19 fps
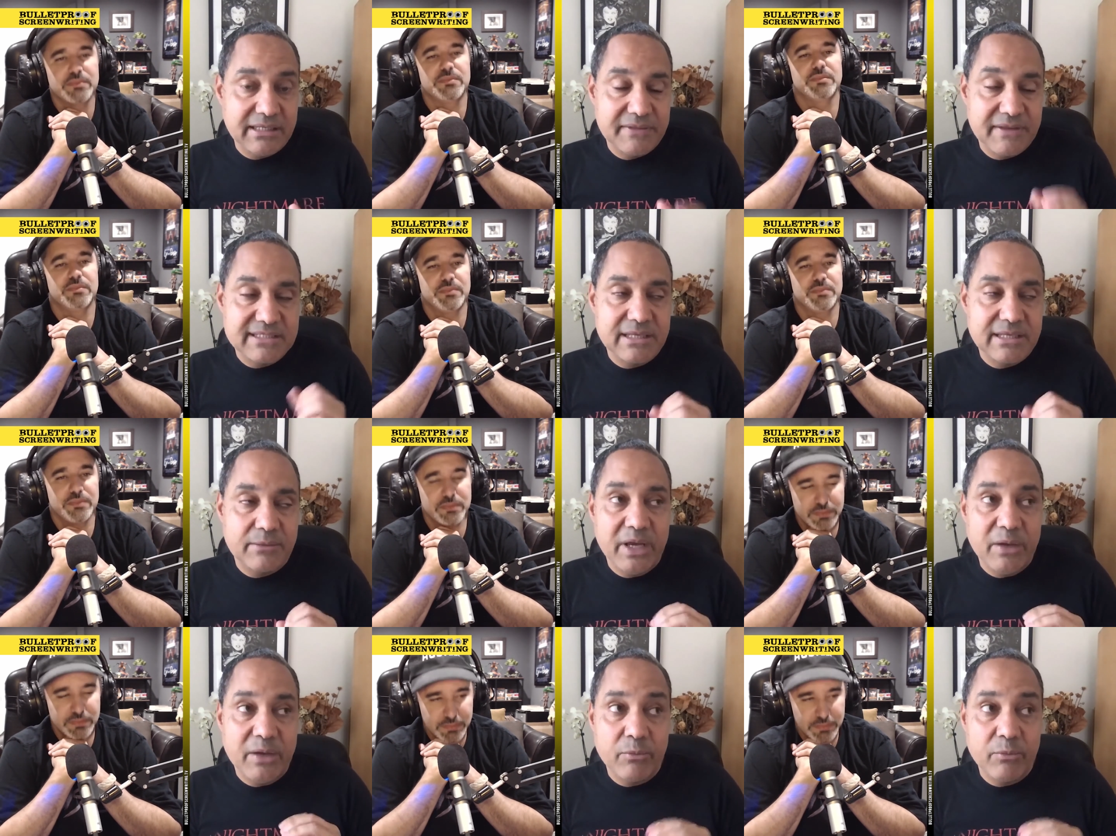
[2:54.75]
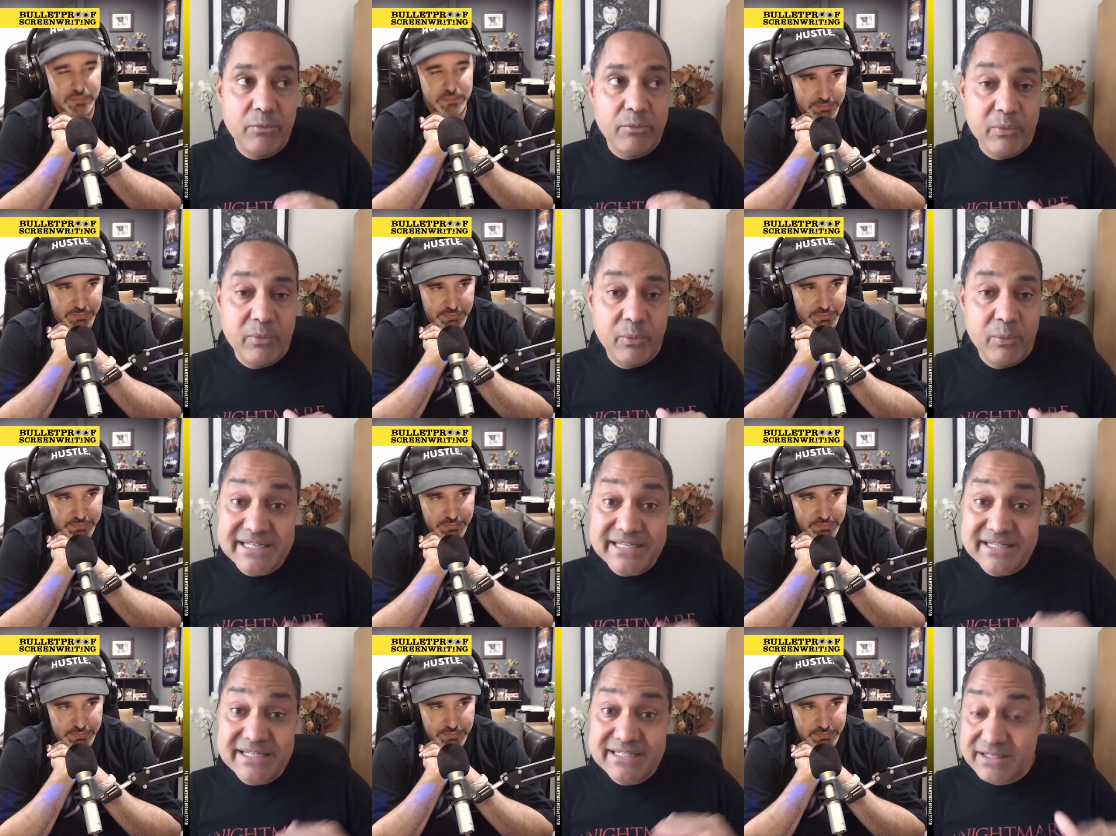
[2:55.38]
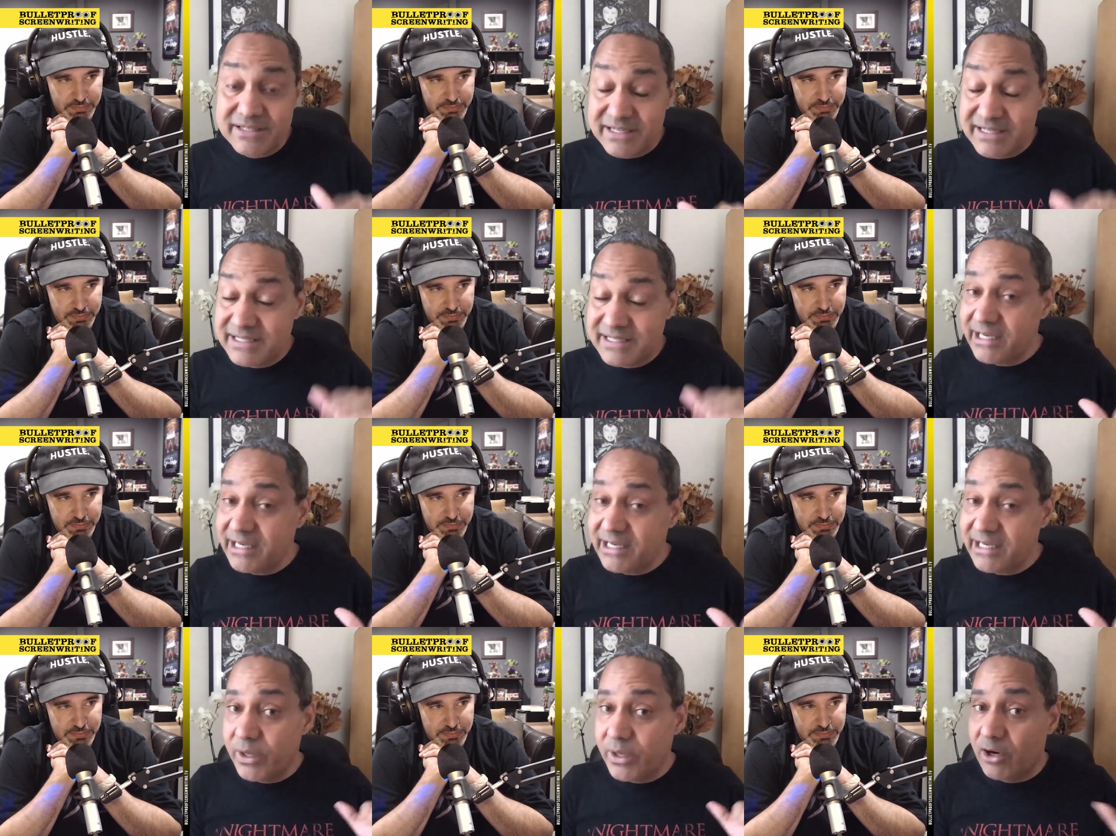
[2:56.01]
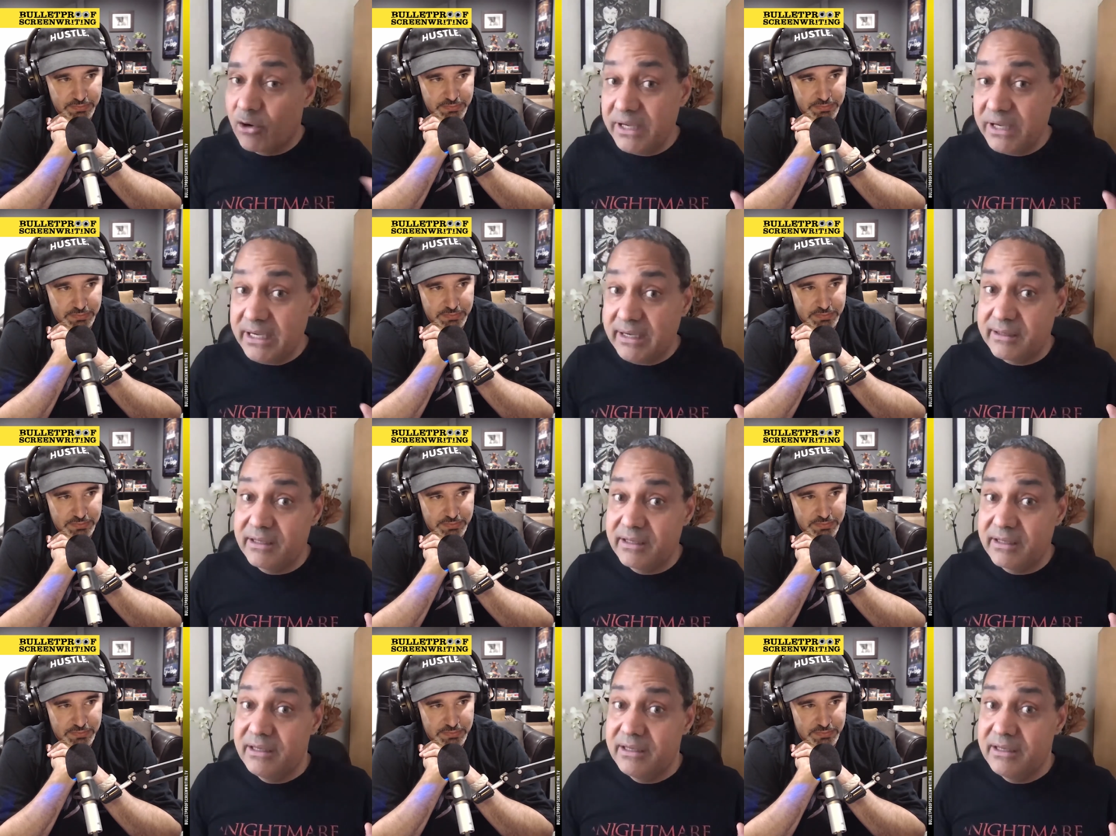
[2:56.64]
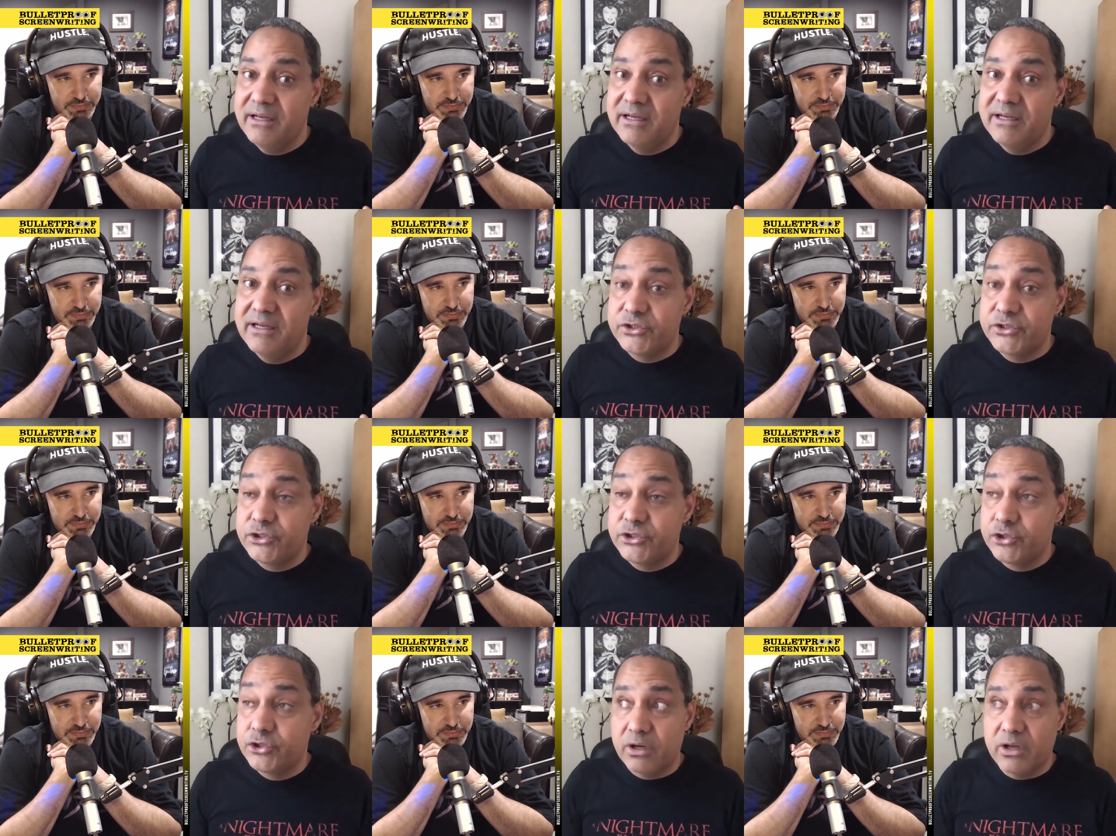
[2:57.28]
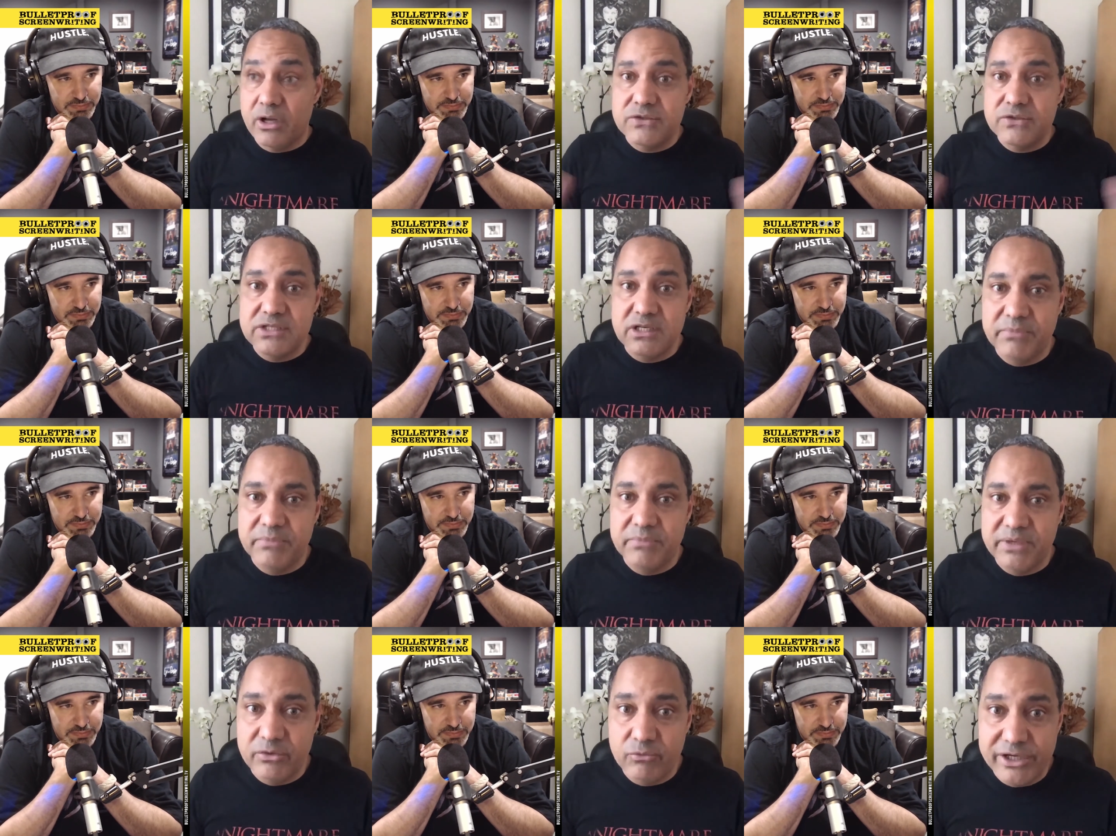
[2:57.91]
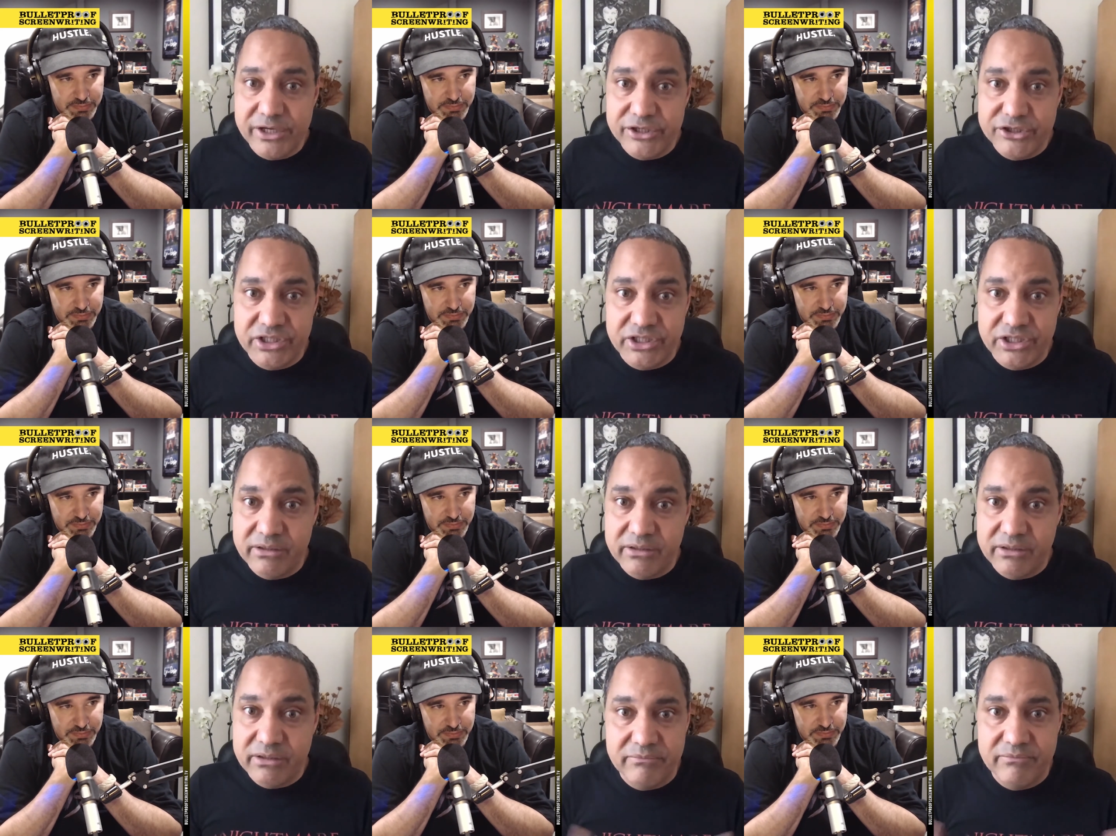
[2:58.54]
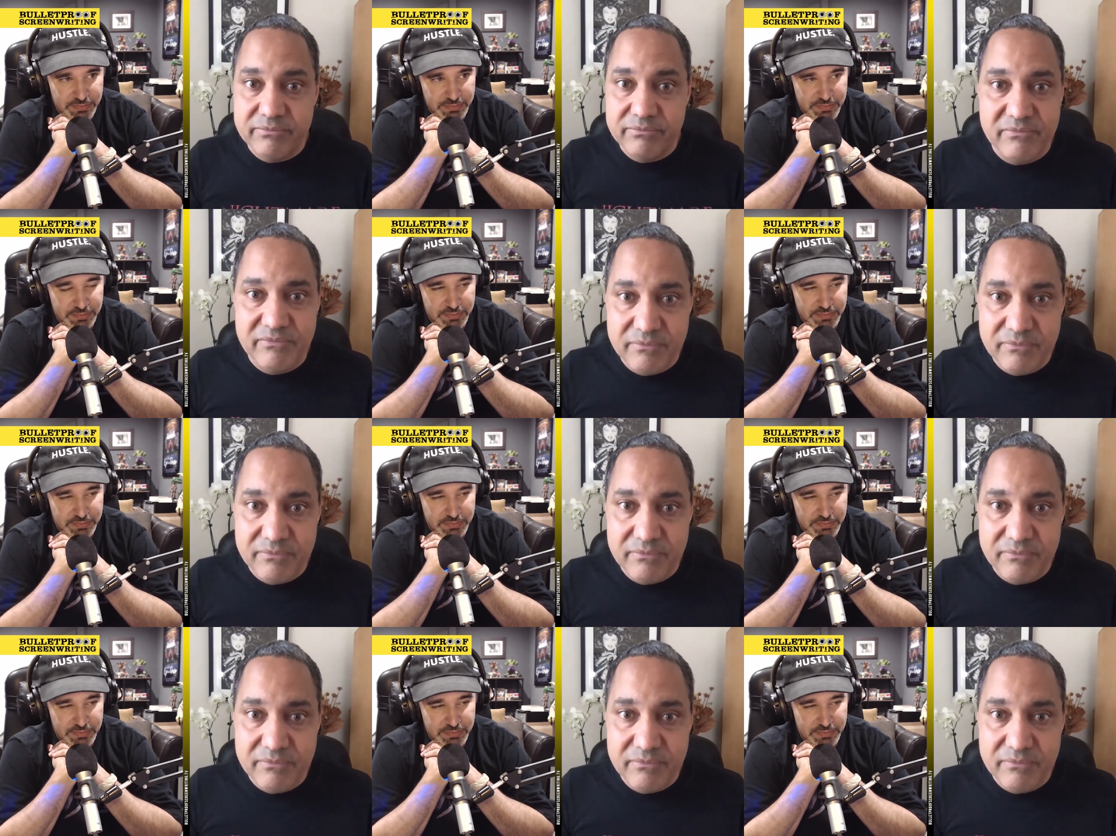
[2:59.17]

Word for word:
Speaker 1: And they said, and when we say succeed, we don't mean that you're going to all of a sudden be rich and,